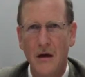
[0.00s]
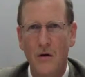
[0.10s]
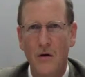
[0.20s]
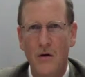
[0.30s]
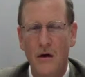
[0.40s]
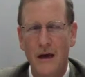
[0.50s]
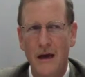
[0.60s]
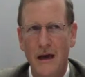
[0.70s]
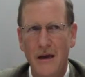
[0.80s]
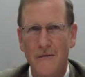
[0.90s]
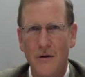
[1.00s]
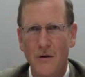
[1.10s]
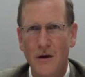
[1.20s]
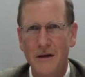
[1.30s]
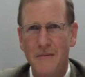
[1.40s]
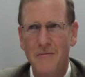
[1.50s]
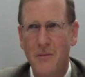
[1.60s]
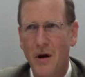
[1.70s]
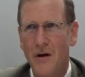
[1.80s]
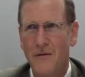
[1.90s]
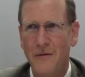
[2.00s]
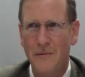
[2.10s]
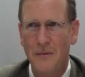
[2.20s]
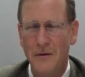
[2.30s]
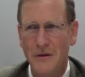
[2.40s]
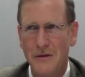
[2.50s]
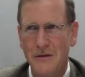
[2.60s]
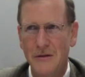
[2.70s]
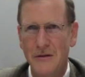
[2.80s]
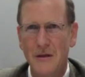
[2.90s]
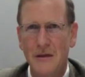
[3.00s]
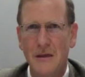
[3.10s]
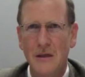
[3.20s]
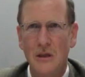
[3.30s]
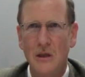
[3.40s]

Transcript: Or uh, if you look at the bone of a person,